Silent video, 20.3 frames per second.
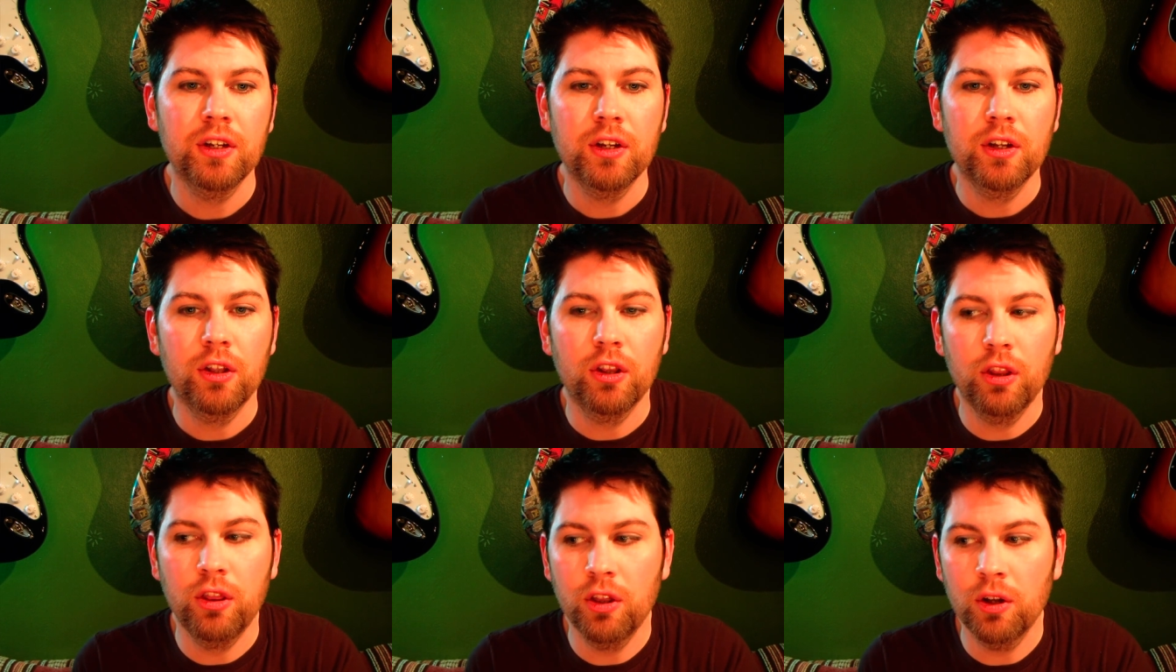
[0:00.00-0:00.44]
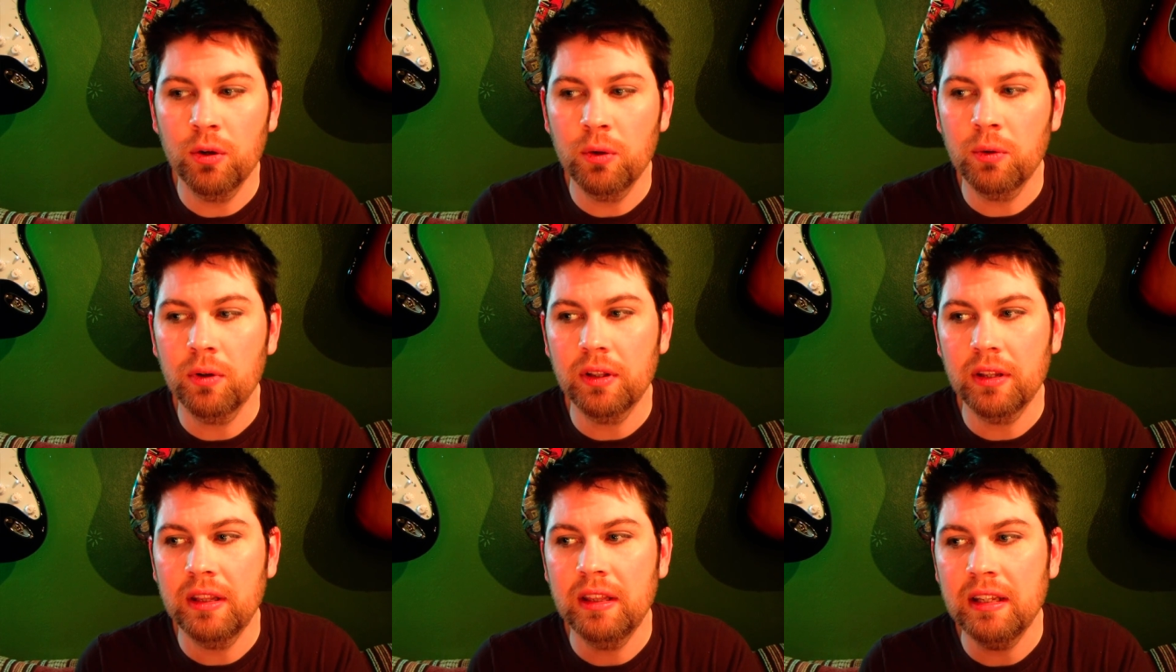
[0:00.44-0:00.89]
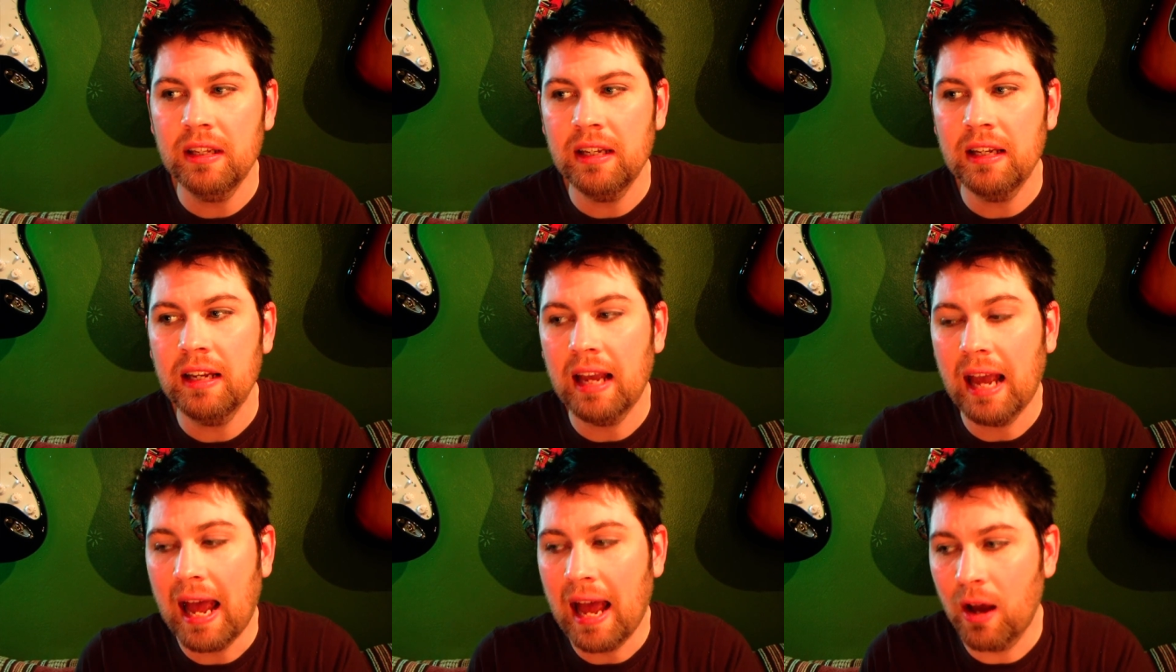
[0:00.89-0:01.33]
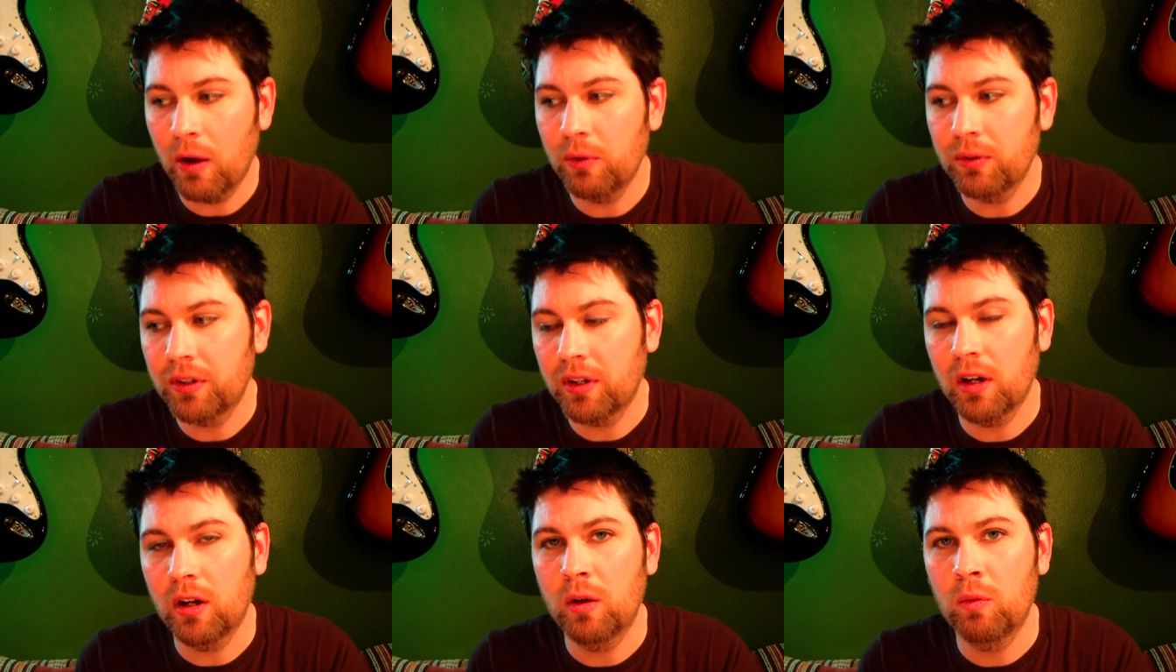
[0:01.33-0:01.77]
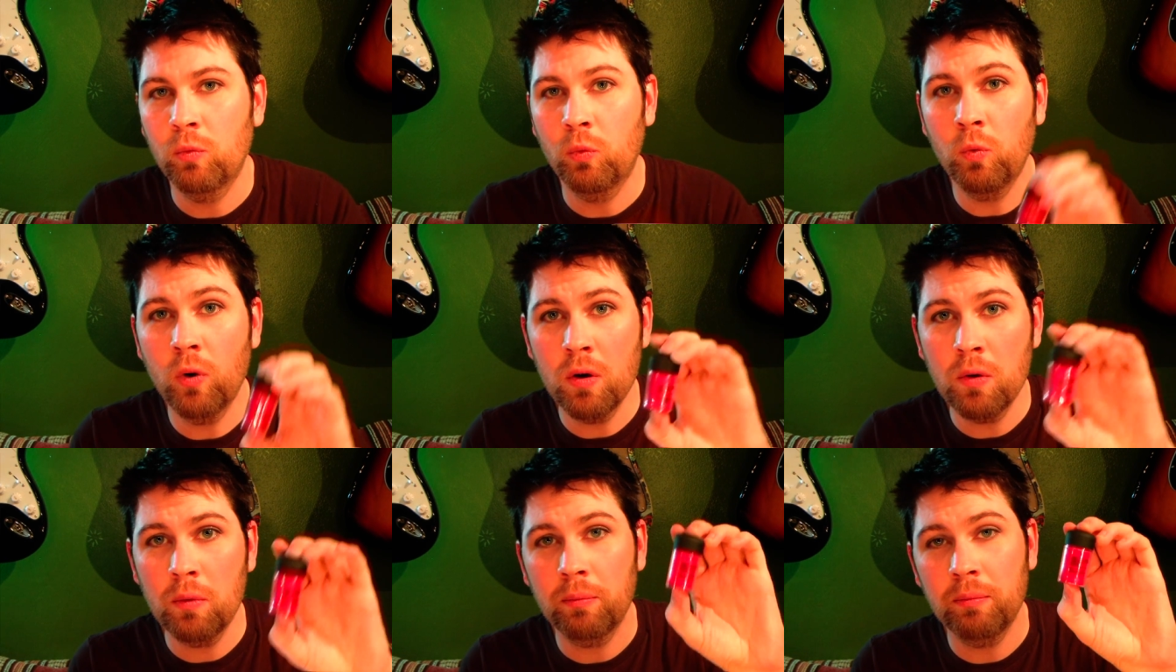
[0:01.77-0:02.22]
though the outcome
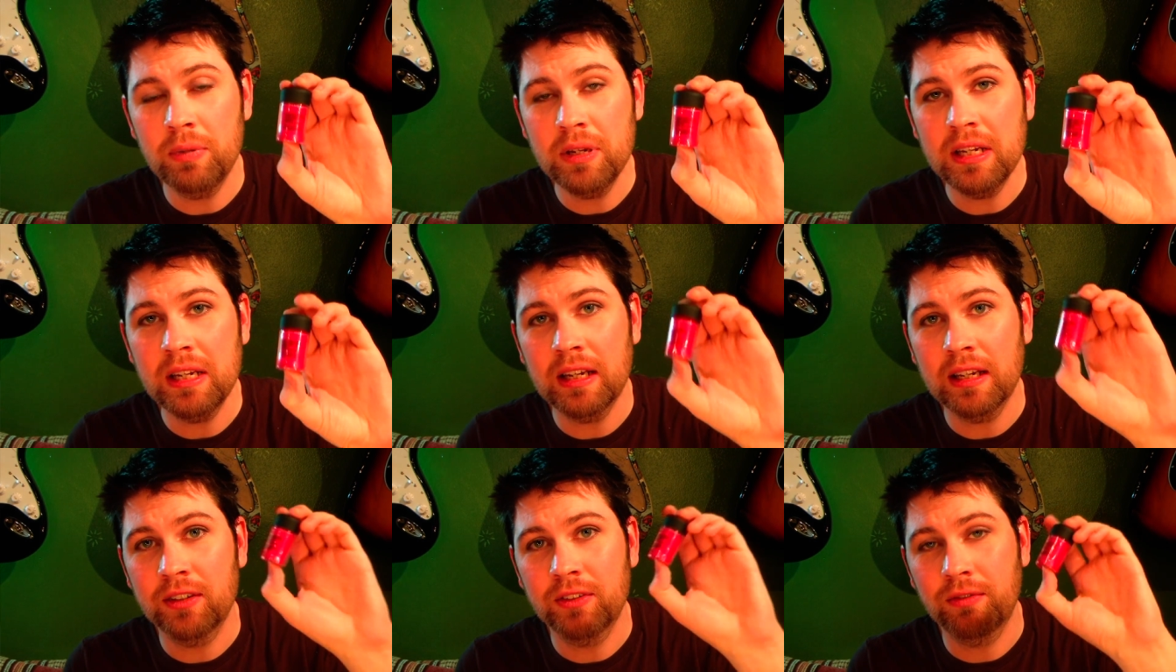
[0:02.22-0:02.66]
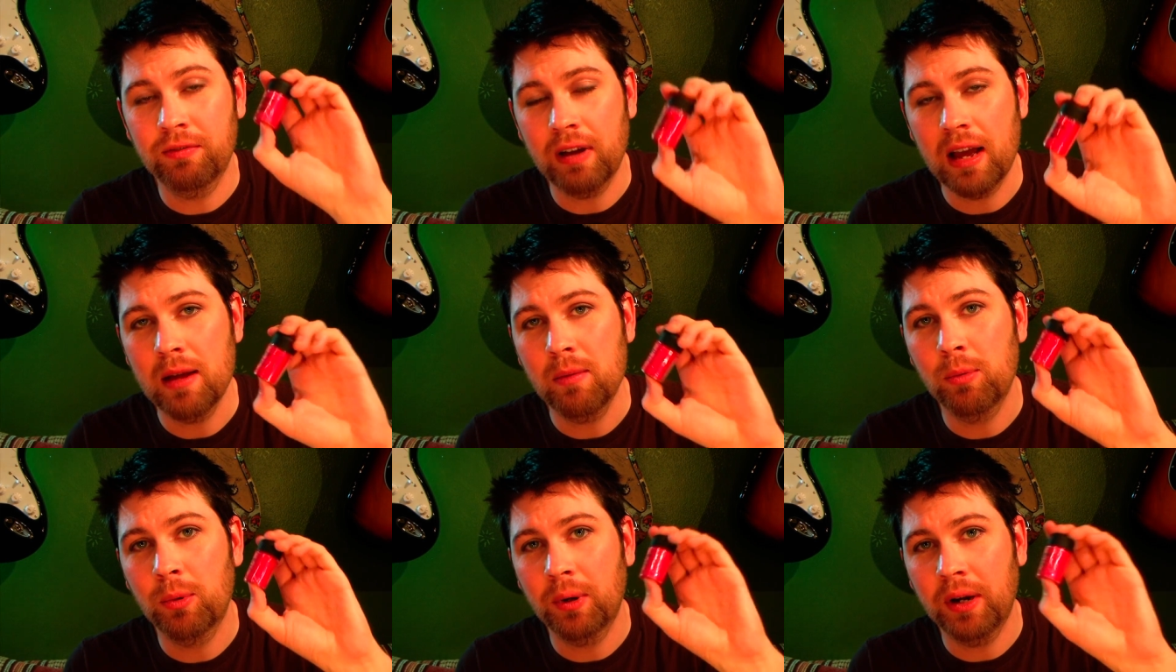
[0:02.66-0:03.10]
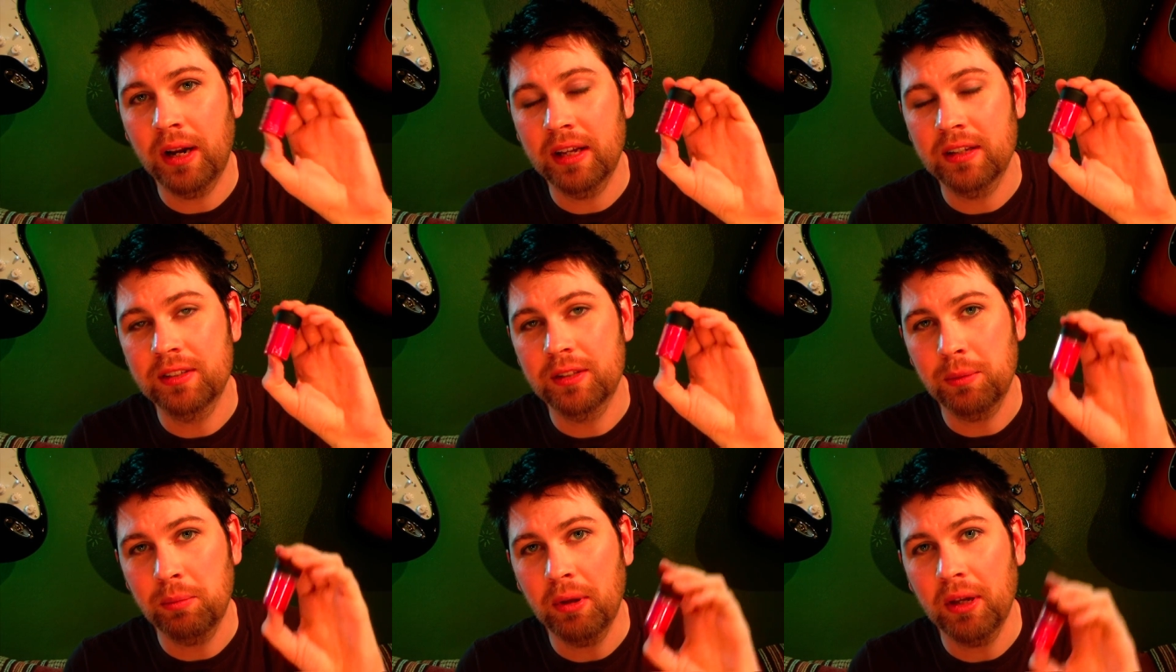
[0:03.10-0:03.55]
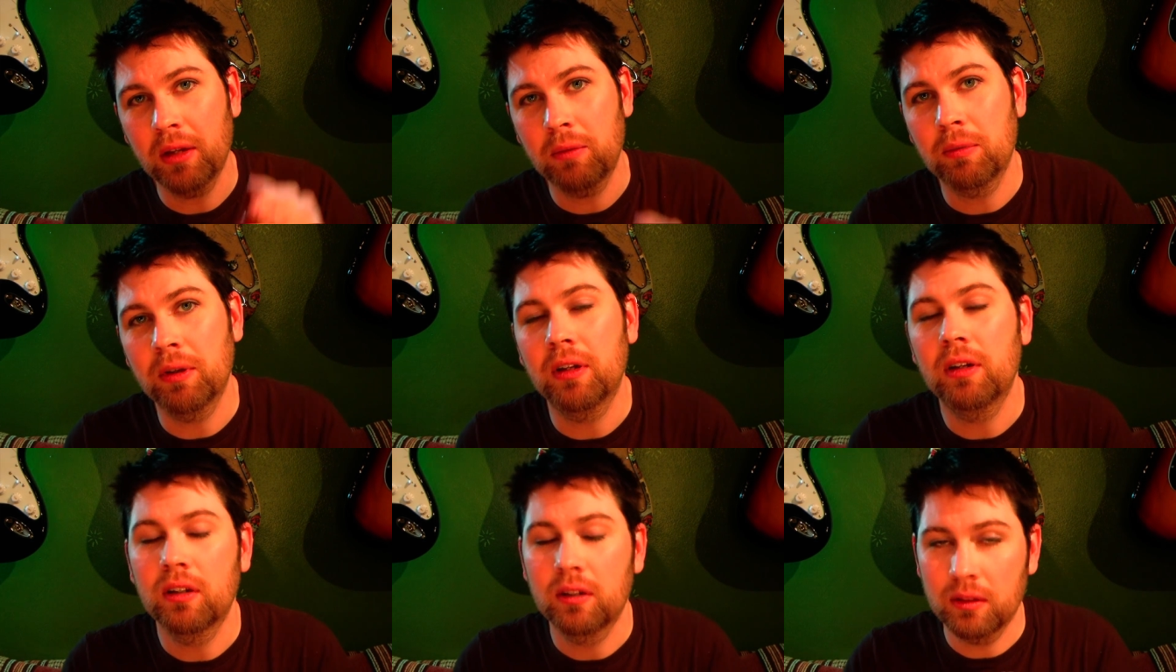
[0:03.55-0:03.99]
won't be as vibrant as the pigment,